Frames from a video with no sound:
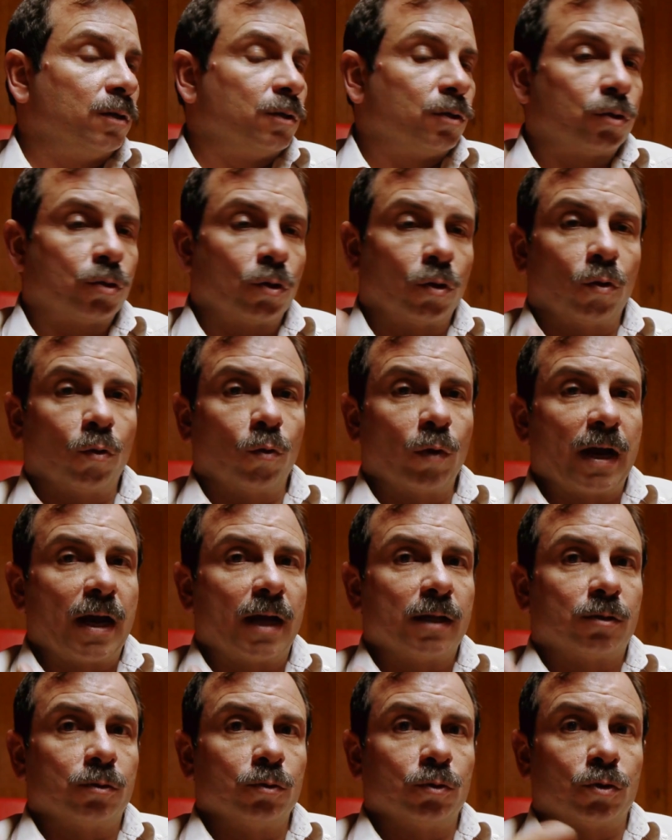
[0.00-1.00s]
So we
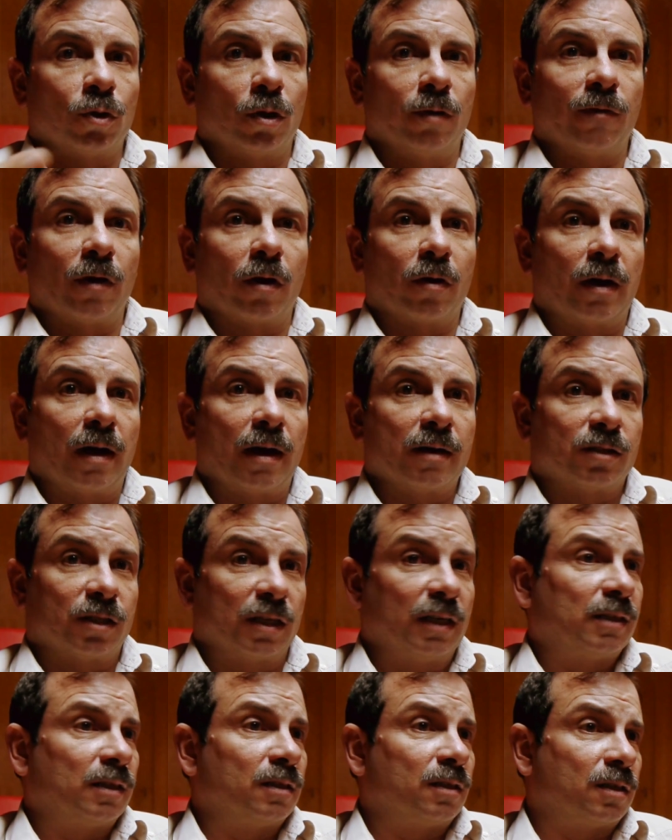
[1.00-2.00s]
had to serve our
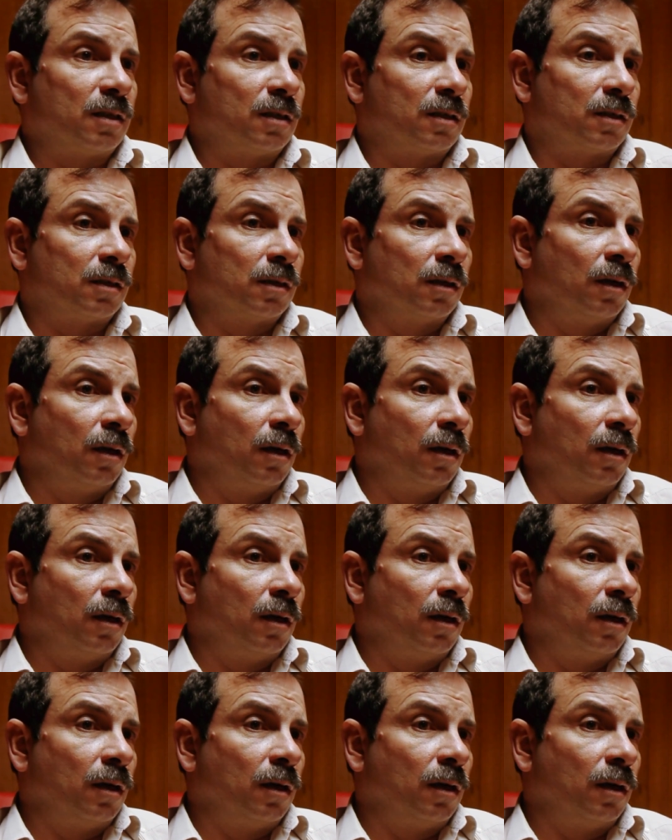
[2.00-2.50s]
sentences